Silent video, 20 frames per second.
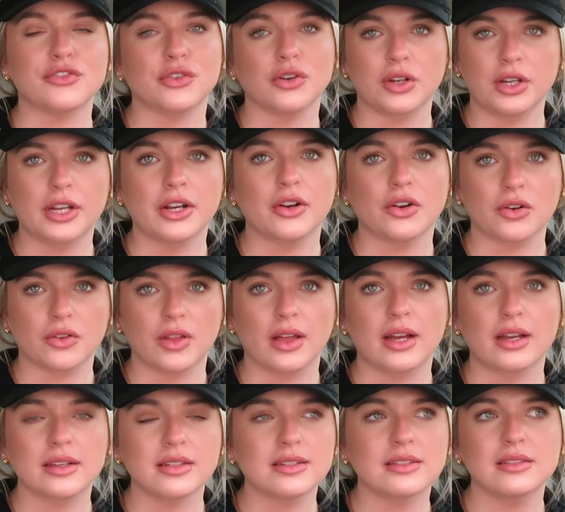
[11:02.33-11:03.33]
for a year or
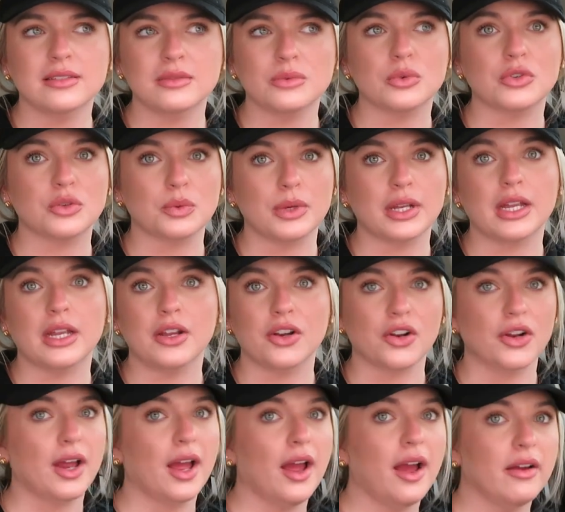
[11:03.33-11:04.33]
less. We're doing a year
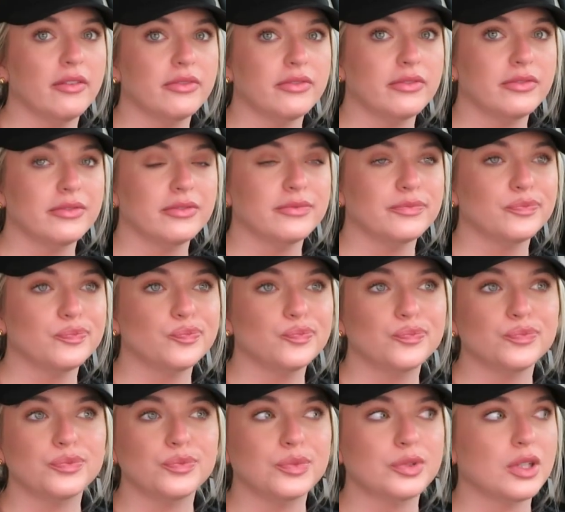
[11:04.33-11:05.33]
and a half,
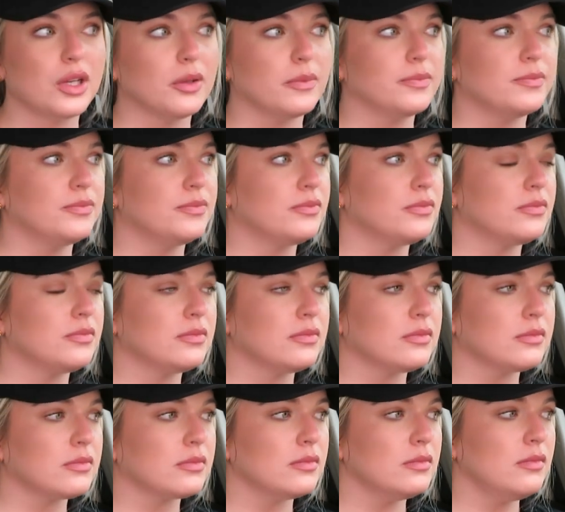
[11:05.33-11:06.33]
so
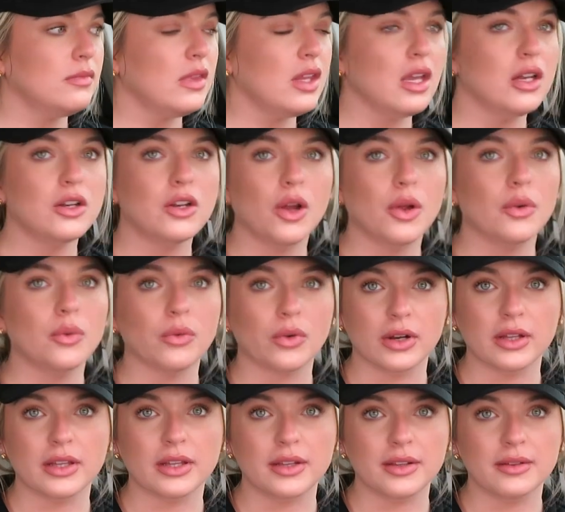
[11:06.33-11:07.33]
no
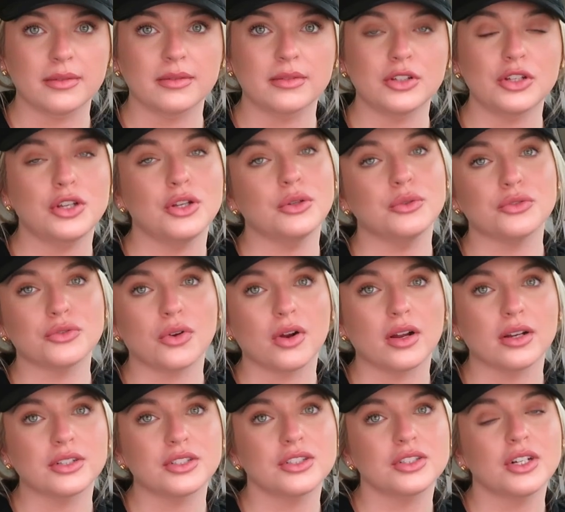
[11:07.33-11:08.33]
really huge
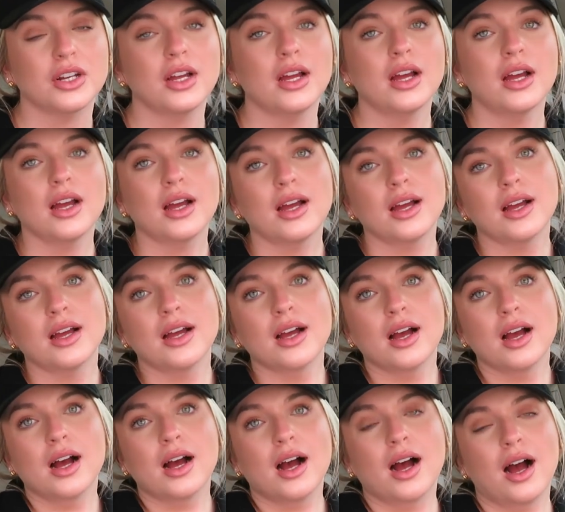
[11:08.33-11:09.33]
rush.
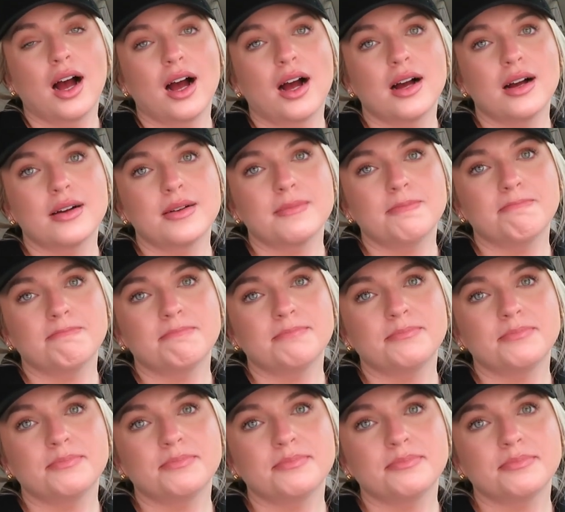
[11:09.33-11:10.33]

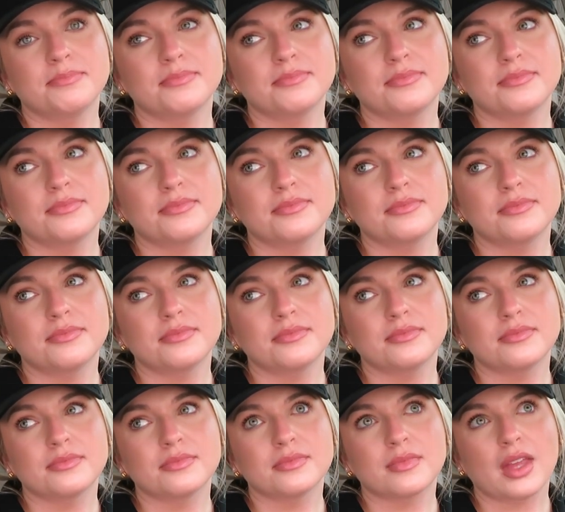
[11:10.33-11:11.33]
And
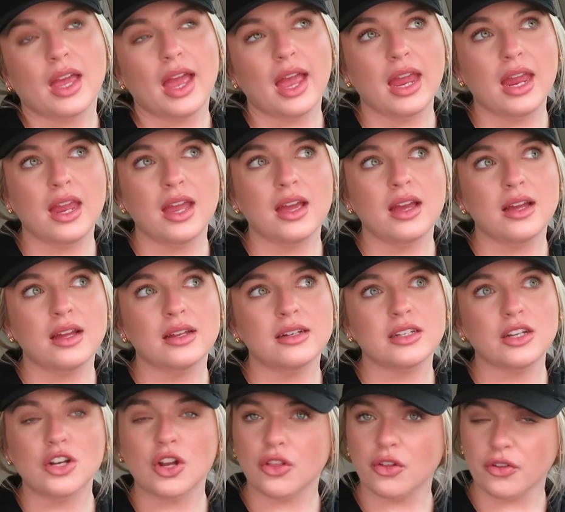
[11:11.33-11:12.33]

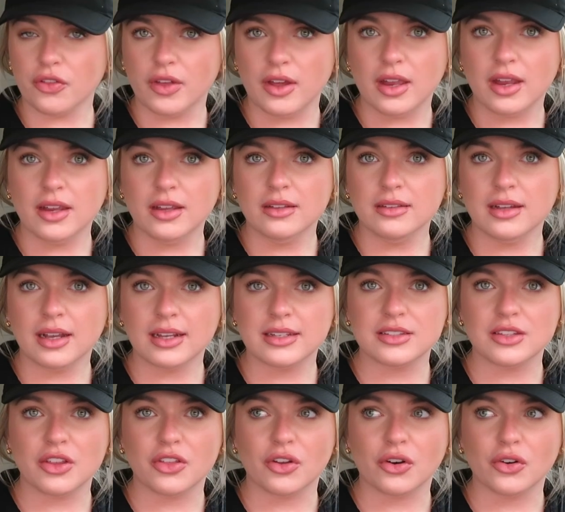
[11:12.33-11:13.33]
another thing, I guess
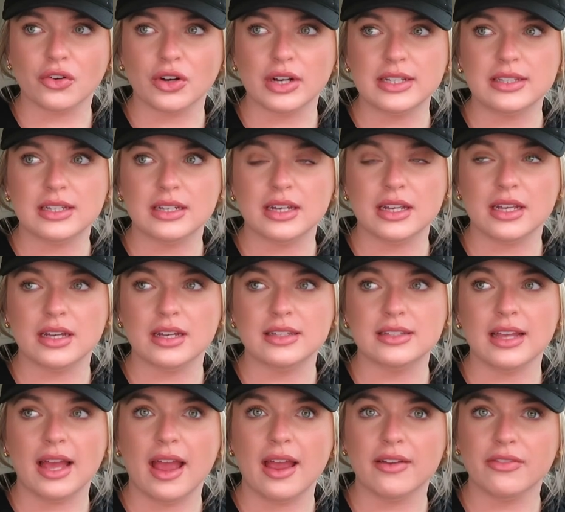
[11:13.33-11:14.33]
the third reason
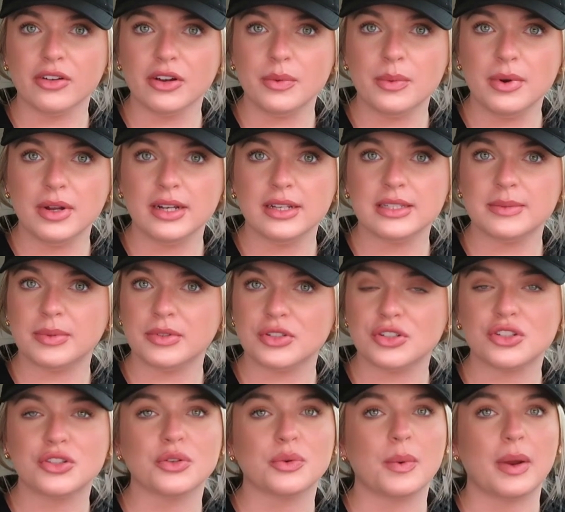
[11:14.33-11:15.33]
is everyone has
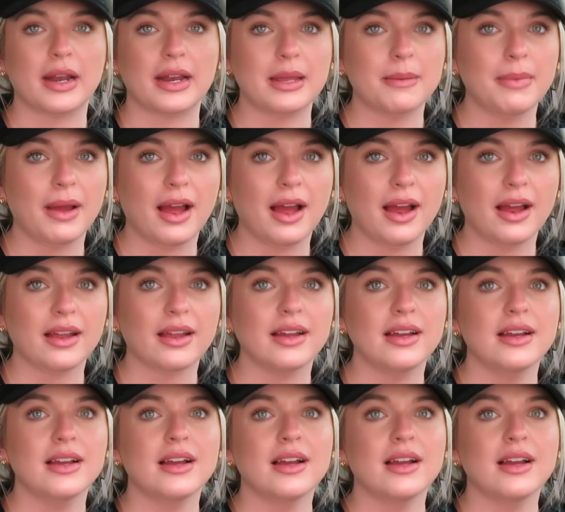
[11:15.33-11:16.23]
pushed their wedding back